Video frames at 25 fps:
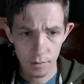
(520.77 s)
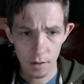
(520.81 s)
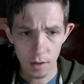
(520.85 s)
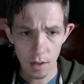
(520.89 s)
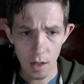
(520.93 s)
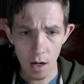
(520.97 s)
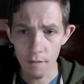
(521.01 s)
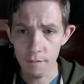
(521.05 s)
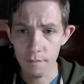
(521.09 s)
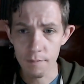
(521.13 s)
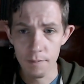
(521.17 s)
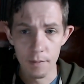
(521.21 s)

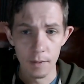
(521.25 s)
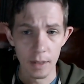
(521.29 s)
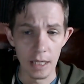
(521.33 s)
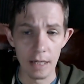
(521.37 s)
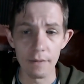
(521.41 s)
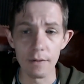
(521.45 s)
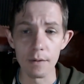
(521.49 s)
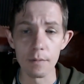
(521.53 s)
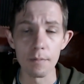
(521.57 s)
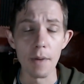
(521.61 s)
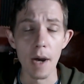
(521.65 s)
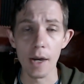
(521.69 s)
of
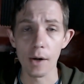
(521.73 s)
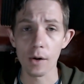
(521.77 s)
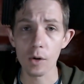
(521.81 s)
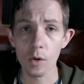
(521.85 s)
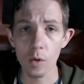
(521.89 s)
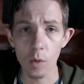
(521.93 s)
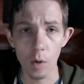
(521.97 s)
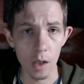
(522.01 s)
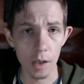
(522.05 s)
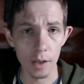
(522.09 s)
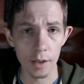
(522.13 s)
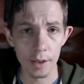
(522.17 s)
even better
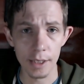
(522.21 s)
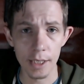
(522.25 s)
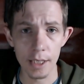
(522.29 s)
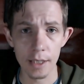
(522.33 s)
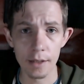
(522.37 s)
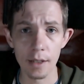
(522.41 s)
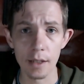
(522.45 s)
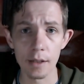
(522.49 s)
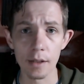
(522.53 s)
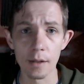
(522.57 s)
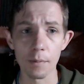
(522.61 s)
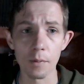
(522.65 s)
quality
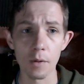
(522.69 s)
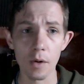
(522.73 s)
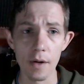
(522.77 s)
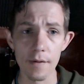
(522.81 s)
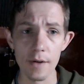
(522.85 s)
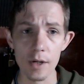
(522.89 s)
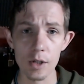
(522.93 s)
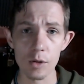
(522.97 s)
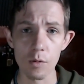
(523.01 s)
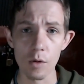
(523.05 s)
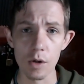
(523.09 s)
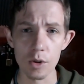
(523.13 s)
than the
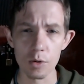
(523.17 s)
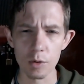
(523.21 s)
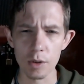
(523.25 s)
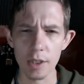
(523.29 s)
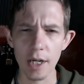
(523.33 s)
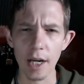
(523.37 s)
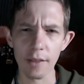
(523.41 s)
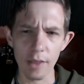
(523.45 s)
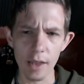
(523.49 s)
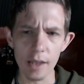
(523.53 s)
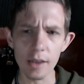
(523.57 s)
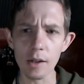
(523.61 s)
previous ones, which
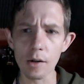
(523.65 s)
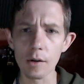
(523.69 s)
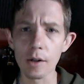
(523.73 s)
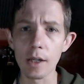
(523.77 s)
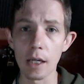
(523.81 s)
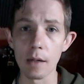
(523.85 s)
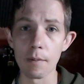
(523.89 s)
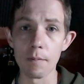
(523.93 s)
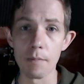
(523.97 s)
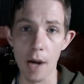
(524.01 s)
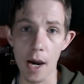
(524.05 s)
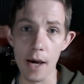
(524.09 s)
I think they're
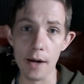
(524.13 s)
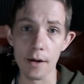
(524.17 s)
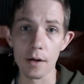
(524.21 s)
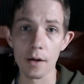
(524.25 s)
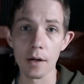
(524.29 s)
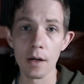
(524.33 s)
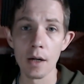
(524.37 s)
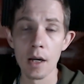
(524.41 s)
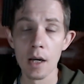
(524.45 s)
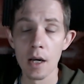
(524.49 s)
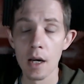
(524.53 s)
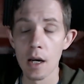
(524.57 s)
getting
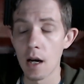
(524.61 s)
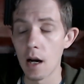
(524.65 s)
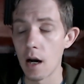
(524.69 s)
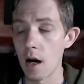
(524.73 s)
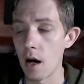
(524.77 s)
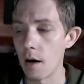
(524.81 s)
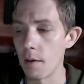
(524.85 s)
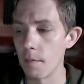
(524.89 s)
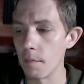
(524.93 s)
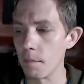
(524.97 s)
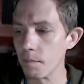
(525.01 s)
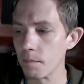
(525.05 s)
better.
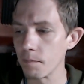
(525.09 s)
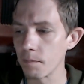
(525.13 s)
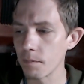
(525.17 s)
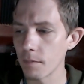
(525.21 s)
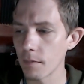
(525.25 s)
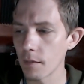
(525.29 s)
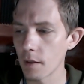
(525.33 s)
Um,